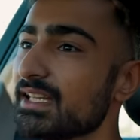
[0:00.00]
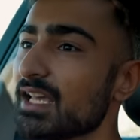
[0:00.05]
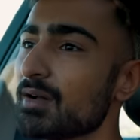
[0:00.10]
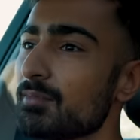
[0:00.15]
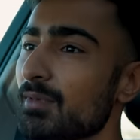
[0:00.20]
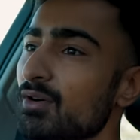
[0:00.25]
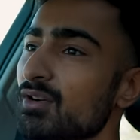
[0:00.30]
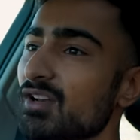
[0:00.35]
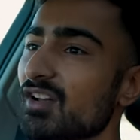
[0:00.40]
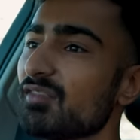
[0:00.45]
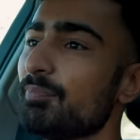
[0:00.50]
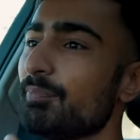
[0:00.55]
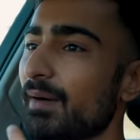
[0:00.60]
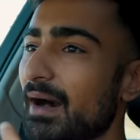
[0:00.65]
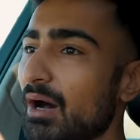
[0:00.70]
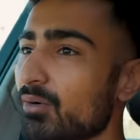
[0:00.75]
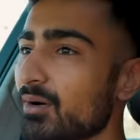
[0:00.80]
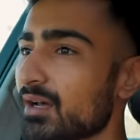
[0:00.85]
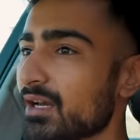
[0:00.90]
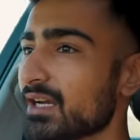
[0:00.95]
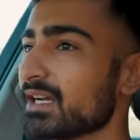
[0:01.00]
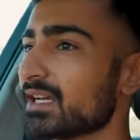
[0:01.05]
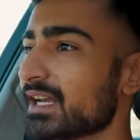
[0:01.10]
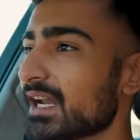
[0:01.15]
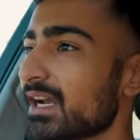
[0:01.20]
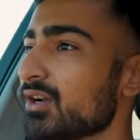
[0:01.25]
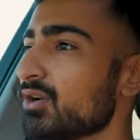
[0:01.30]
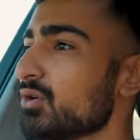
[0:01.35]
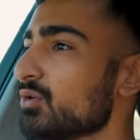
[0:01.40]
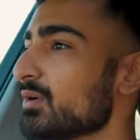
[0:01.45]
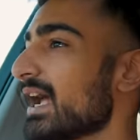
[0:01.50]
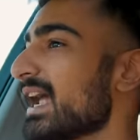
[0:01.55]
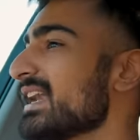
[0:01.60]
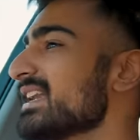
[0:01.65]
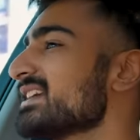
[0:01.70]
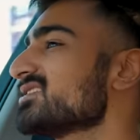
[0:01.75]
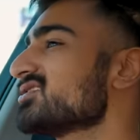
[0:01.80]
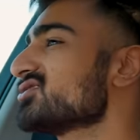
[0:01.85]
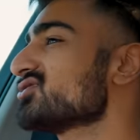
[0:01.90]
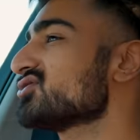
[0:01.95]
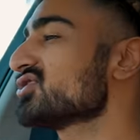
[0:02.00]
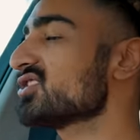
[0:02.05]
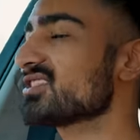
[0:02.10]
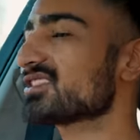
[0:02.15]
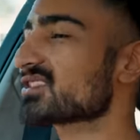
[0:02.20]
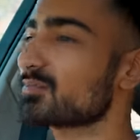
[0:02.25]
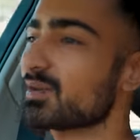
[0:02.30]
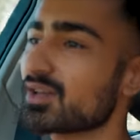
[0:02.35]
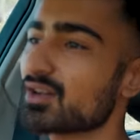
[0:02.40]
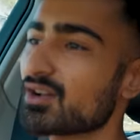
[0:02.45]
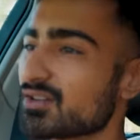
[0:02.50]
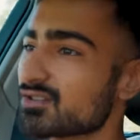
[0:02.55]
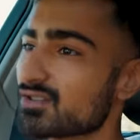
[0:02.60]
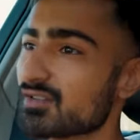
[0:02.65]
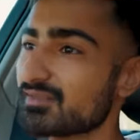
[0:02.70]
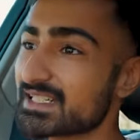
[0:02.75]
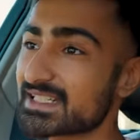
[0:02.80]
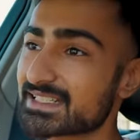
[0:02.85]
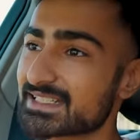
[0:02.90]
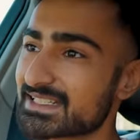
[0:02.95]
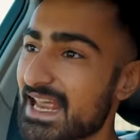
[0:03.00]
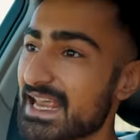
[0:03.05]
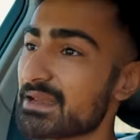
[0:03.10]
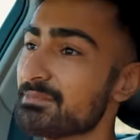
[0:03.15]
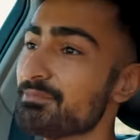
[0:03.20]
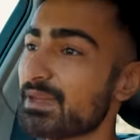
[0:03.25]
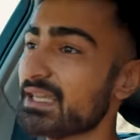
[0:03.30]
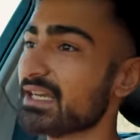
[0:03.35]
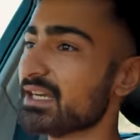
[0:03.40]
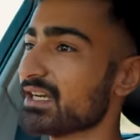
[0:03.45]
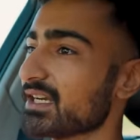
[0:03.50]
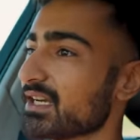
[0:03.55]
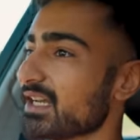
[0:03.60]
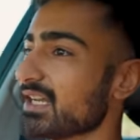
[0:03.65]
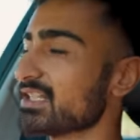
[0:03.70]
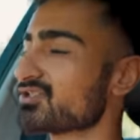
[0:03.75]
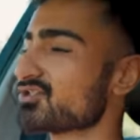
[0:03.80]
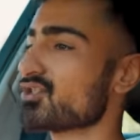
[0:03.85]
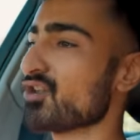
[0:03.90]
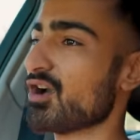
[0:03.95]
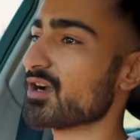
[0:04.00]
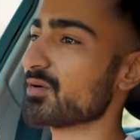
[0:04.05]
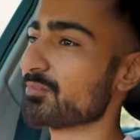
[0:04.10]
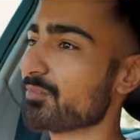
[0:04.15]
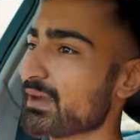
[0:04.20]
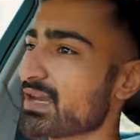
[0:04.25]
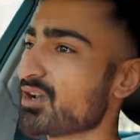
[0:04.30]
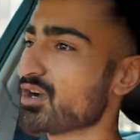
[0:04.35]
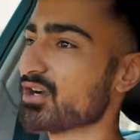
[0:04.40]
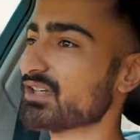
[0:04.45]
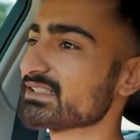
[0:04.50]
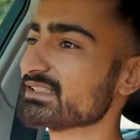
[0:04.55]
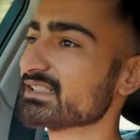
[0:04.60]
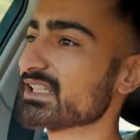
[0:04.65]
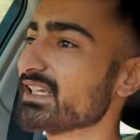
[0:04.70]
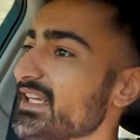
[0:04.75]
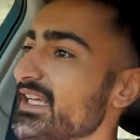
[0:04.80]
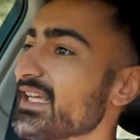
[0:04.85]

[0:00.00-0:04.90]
the amount of power it can do and it's just because of its time period it's not because